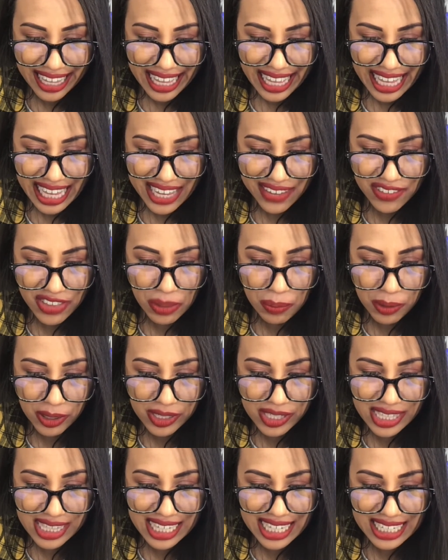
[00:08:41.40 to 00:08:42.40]
even the
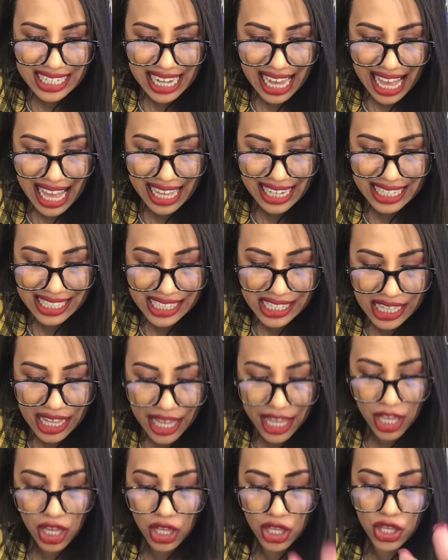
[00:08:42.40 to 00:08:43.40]
person they tagged is like,
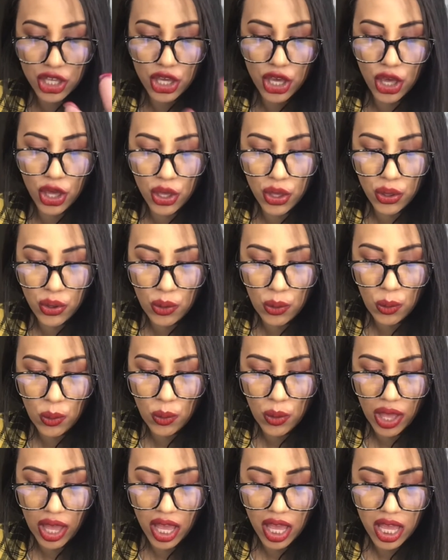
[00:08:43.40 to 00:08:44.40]

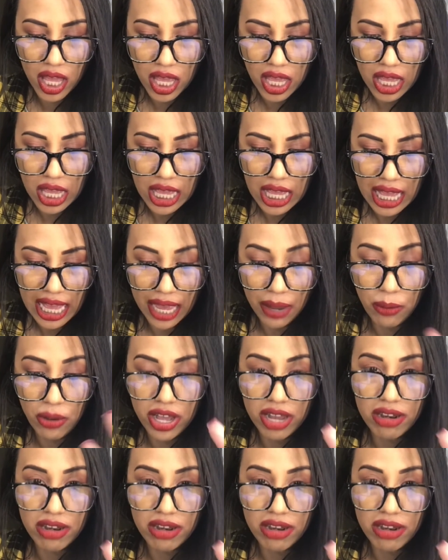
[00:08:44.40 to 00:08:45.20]
yo, I want